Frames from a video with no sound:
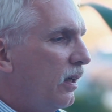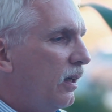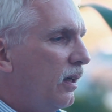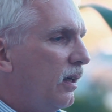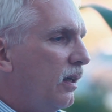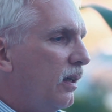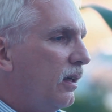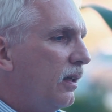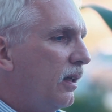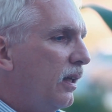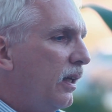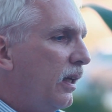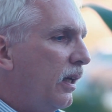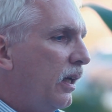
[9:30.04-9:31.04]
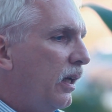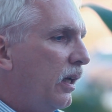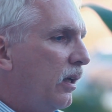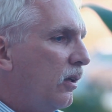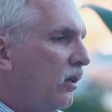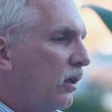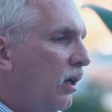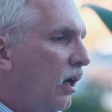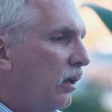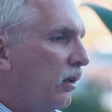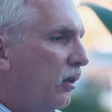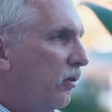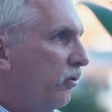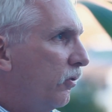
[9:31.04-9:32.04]
and a
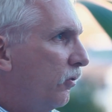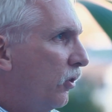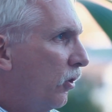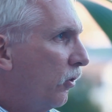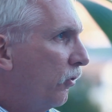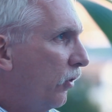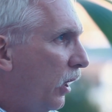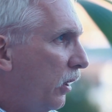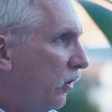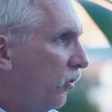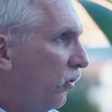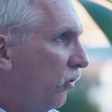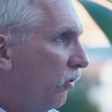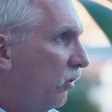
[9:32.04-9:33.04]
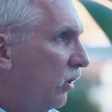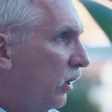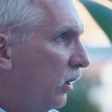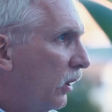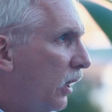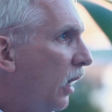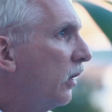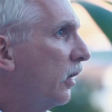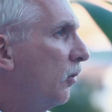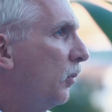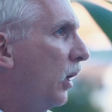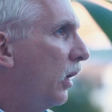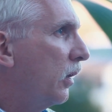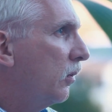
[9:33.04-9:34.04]
cognitive neuroscience colleague
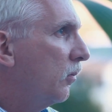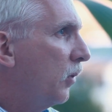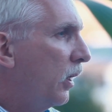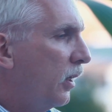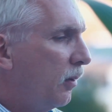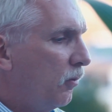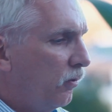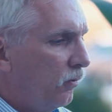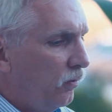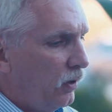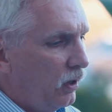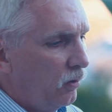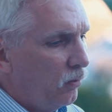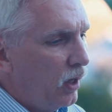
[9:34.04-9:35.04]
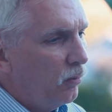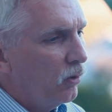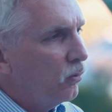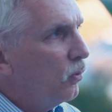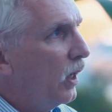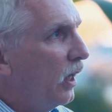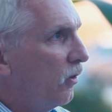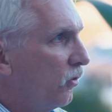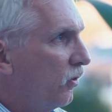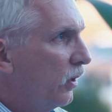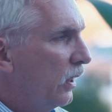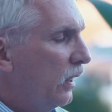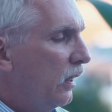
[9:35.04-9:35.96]
of mine by the name of Robert West.